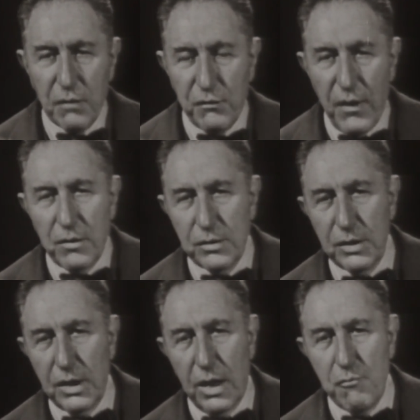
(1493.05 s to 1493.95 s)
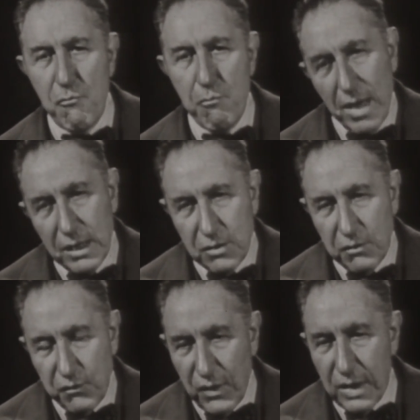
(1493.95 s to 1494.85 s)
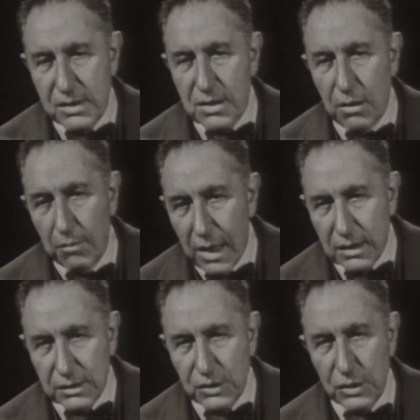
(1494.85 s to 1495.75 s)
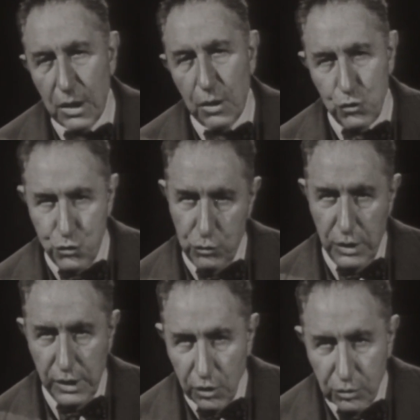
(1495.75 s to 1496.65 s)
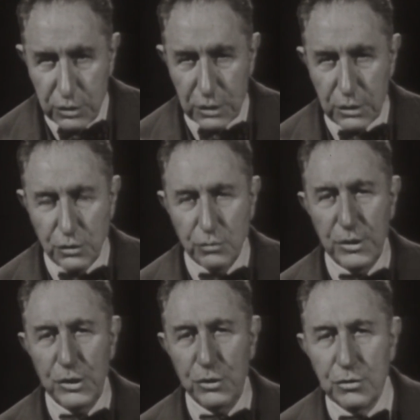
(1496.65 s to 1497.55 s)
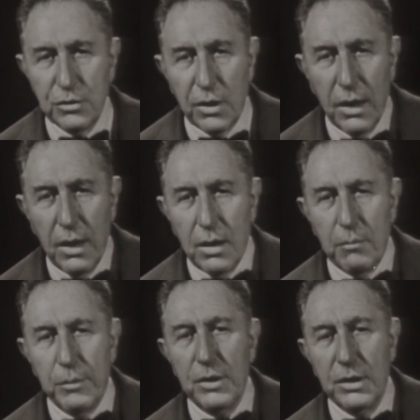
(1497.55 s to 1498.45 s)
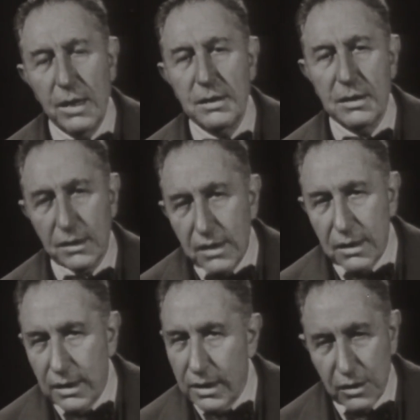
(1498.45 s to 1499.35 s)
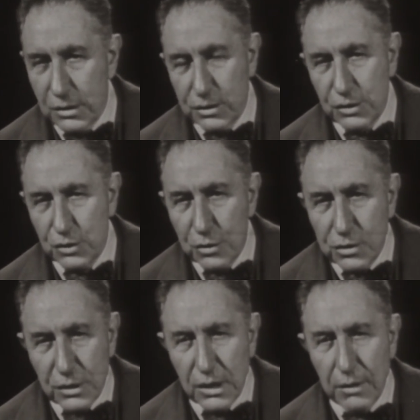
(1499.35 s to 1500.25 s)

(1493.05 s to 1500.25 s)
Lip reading: founded on matter-of-fact remarks, duly noted, to be sure, but not really understood.